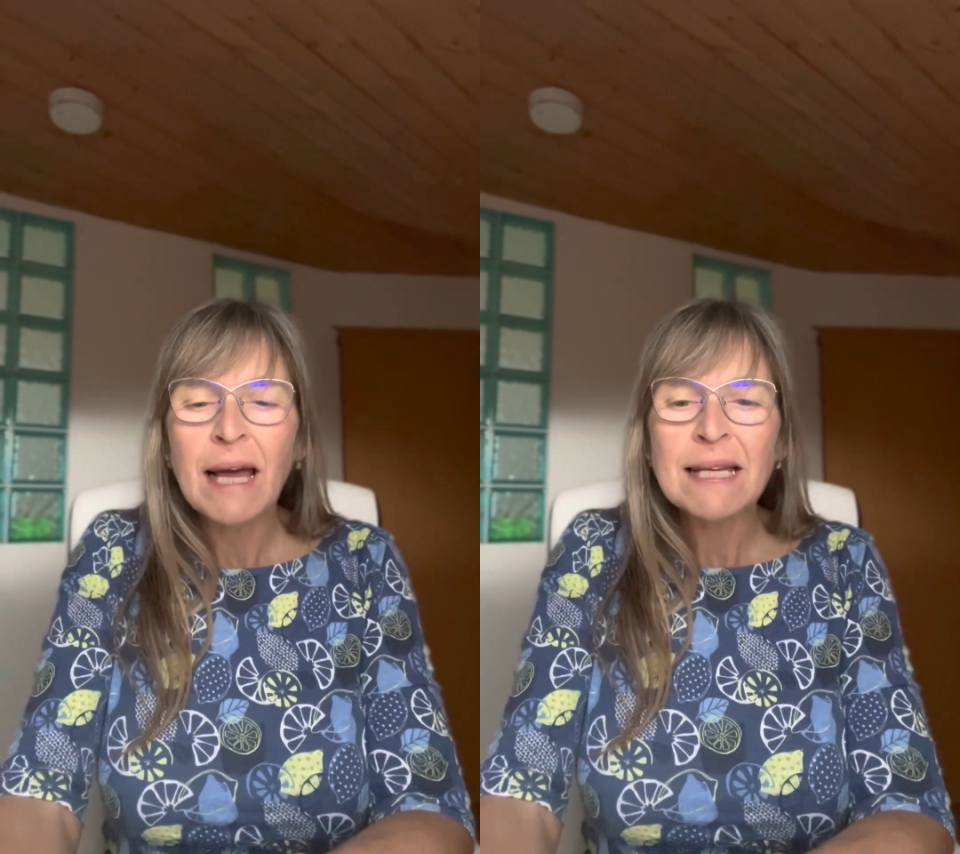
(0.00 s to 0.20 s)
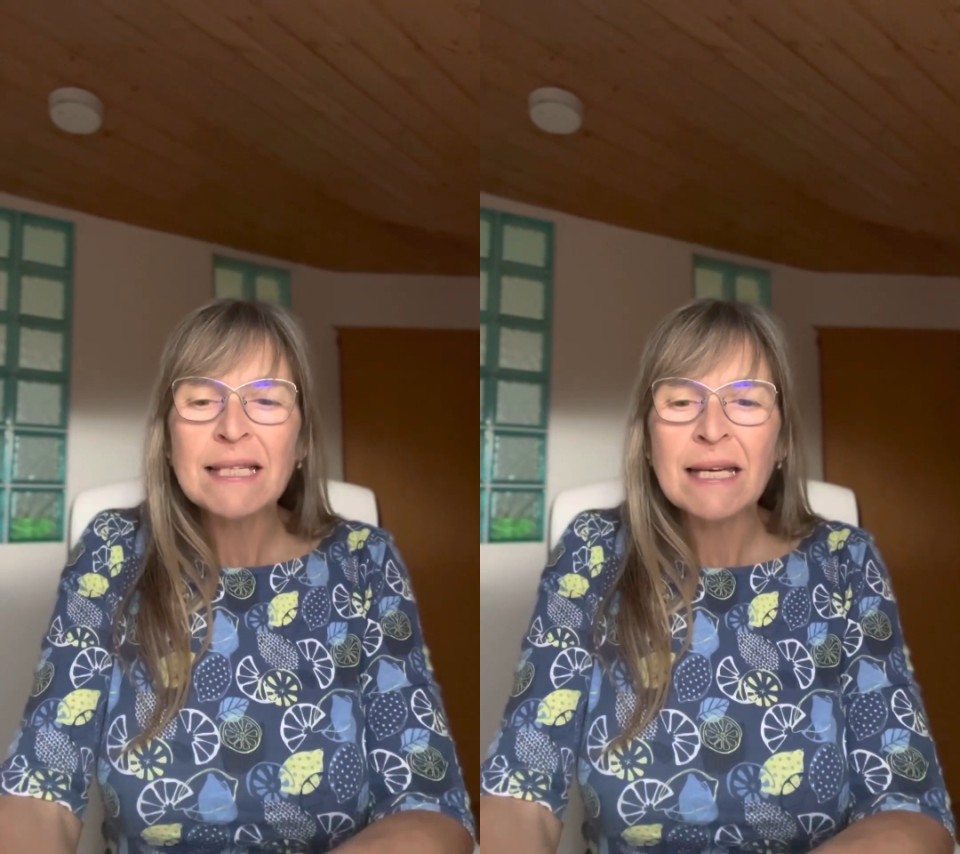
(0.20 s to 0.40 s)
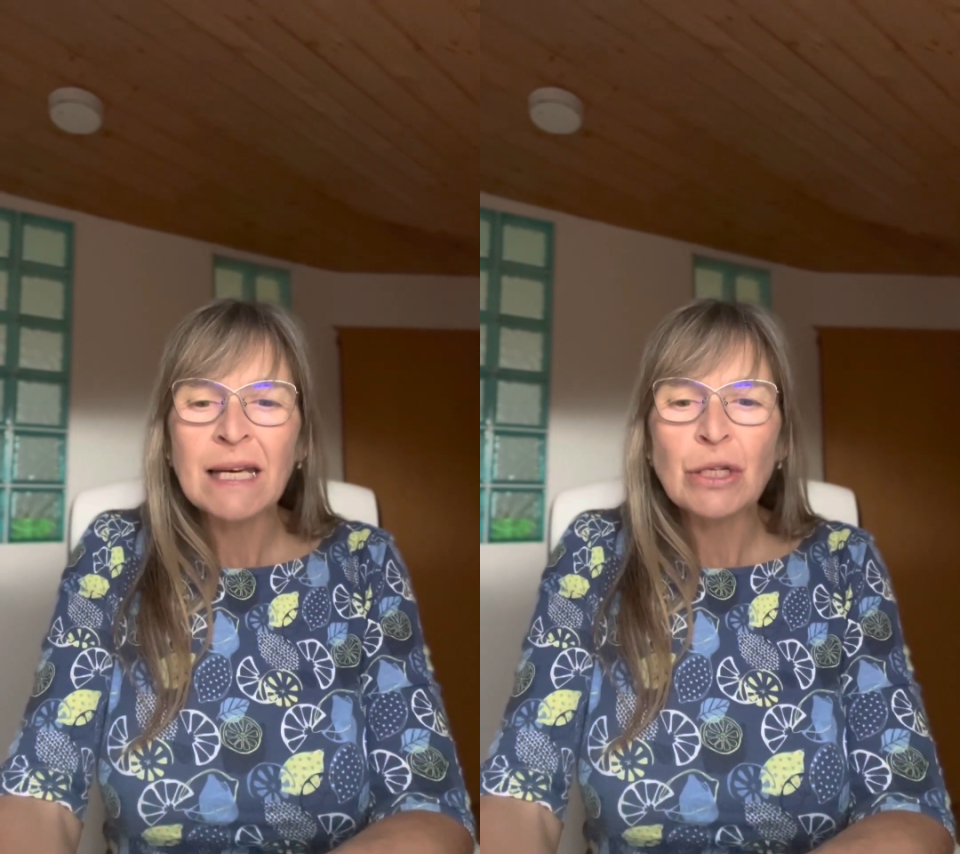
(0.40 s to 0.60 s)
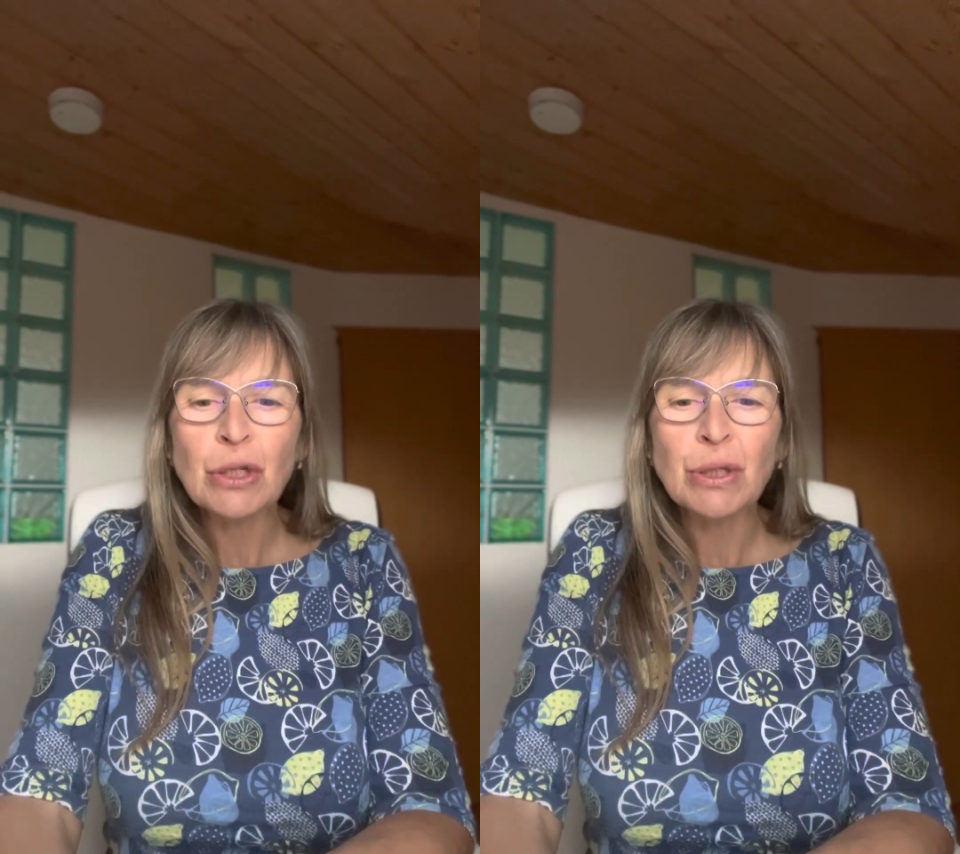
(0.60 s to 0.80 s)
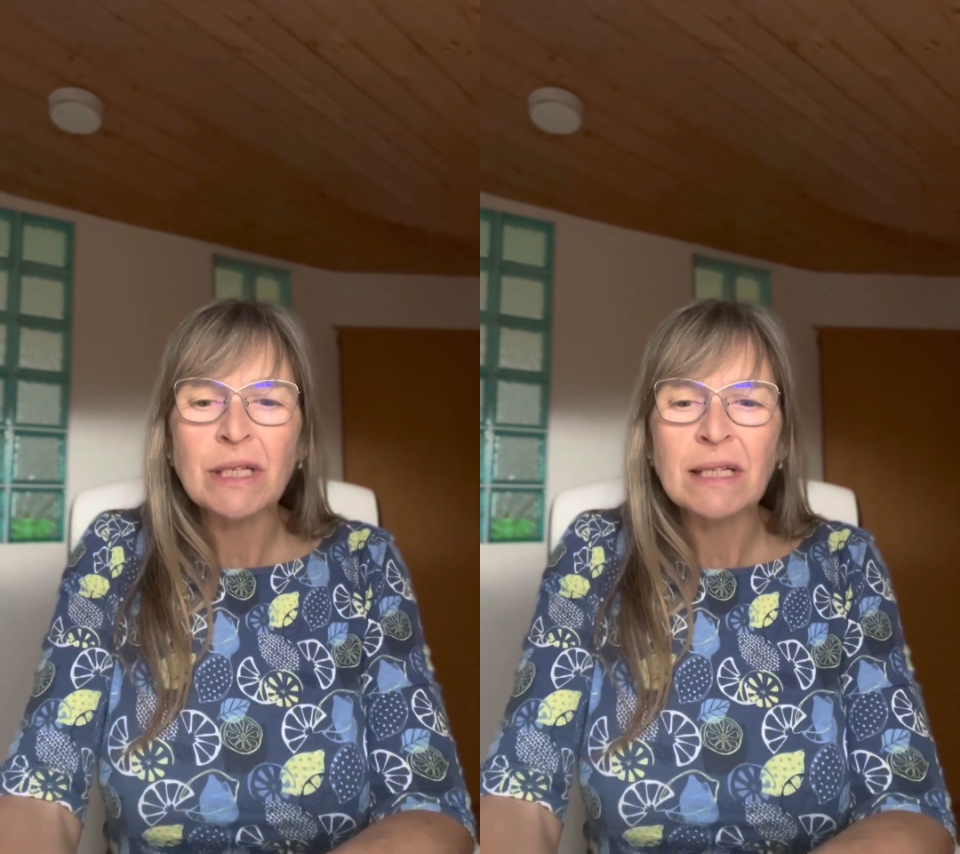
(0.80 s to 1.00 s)

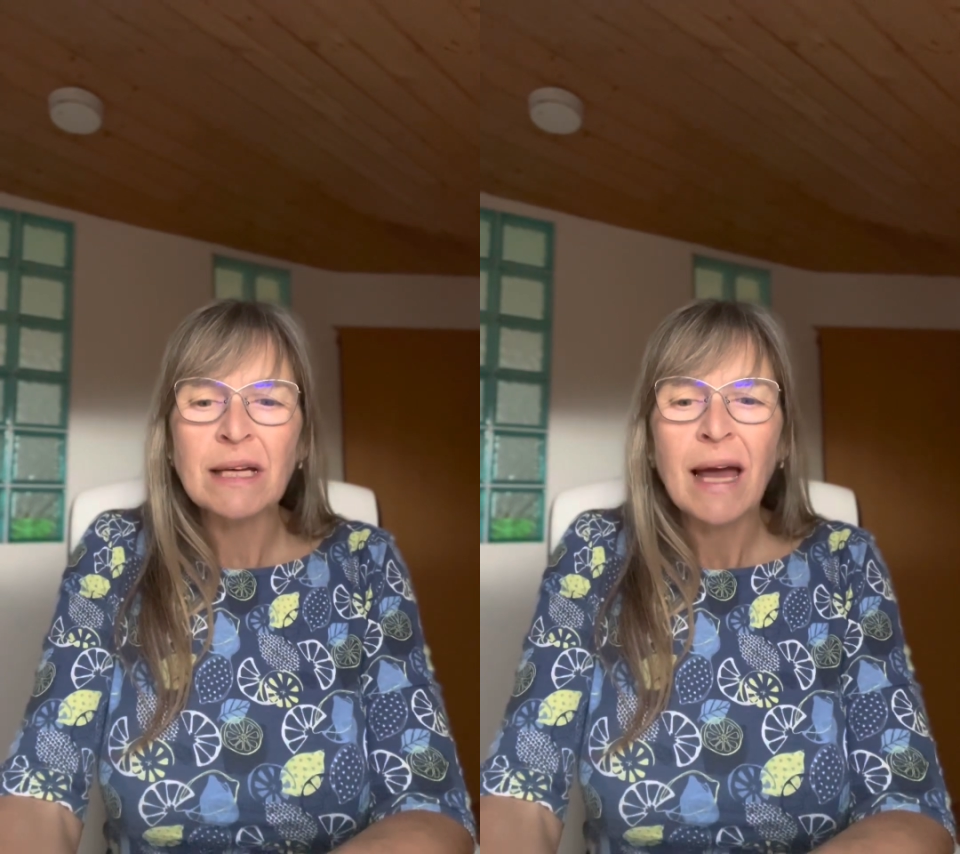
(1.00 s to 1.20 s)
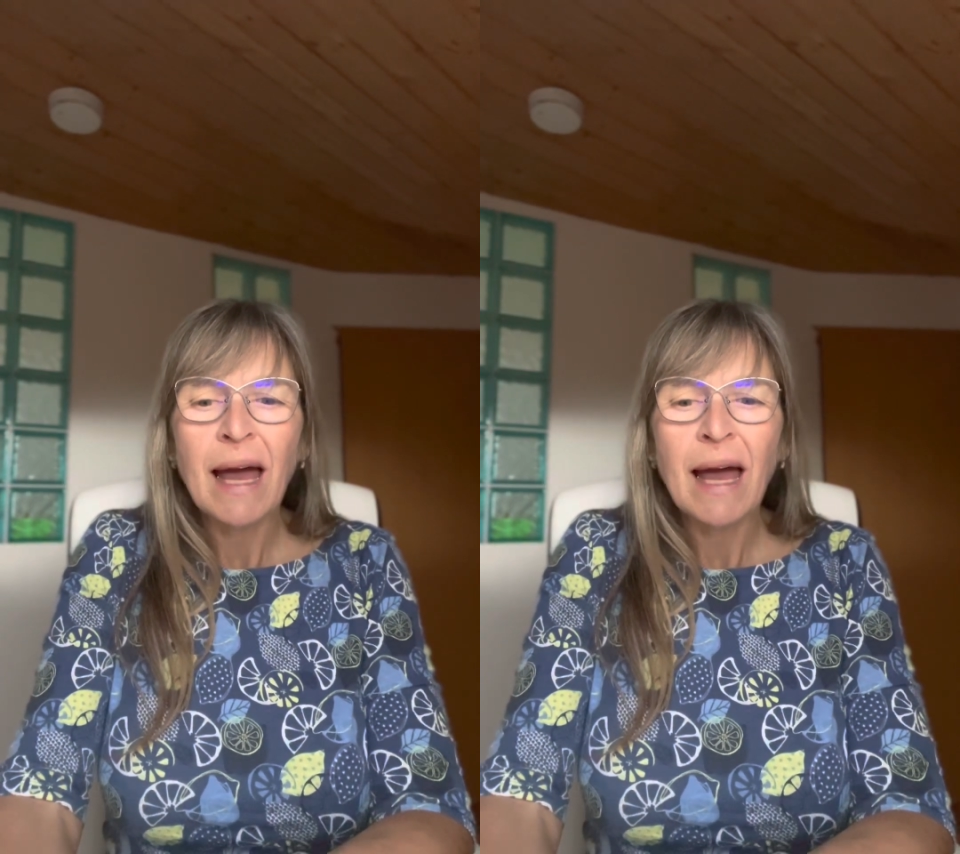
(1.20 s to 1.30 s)
sage tea